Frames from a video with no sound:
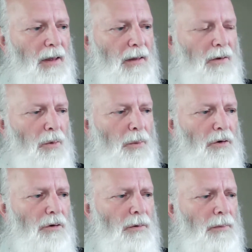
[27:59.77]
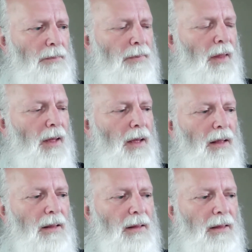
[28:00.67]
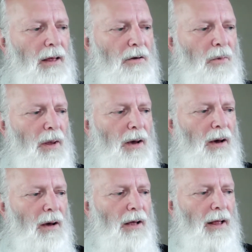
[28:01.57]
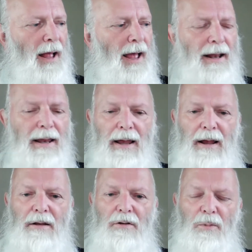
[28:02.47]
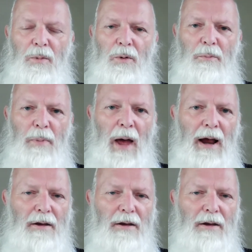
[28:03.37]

Dormition, that we are heading back